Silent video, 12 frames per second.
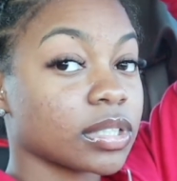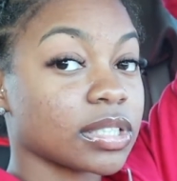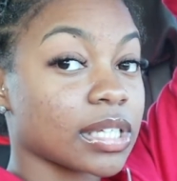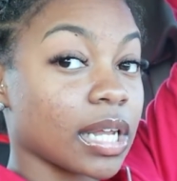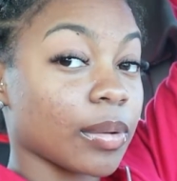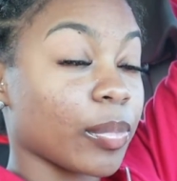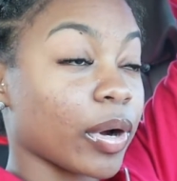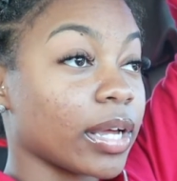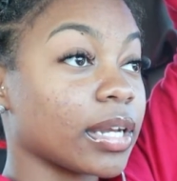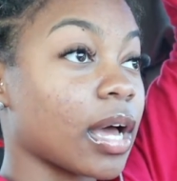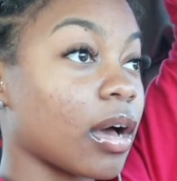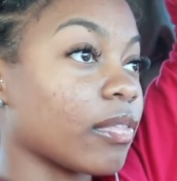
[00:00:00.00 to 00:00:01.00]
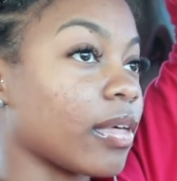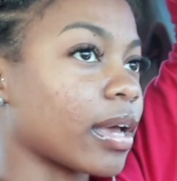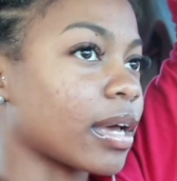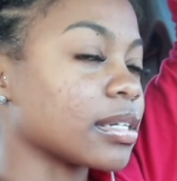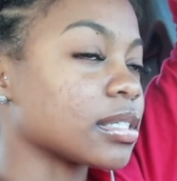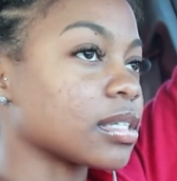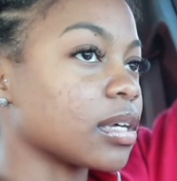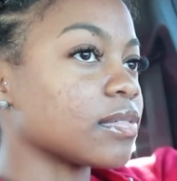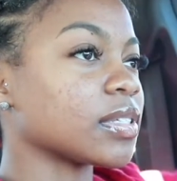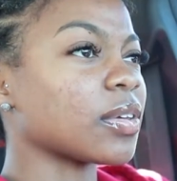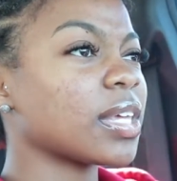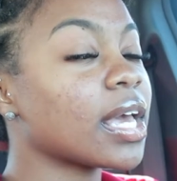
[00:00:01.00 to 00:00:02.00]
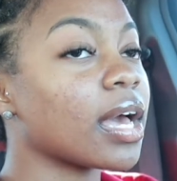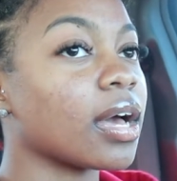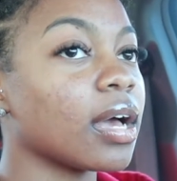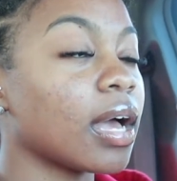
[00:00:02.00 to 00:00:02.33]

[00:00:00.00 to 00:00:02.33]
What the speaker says: Celebrate and all that kind of stuff. So, yeah.